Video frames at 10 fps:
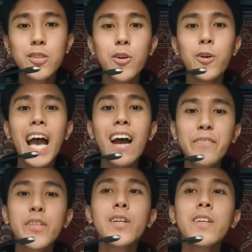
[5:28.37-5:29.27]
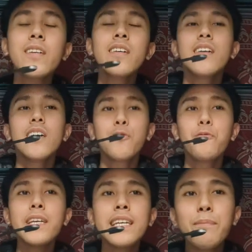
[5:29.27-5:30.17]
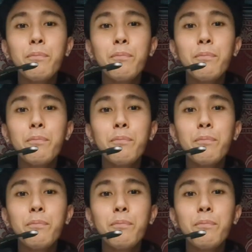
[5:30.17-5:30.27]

So after we